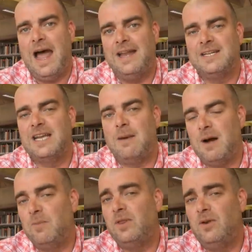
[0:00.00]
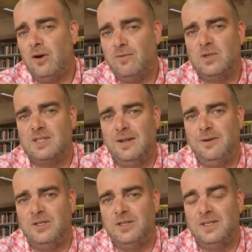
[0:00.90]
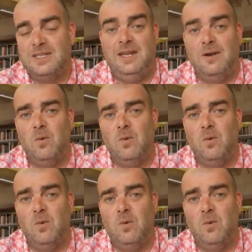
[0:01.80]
and to come up with novel solutions in a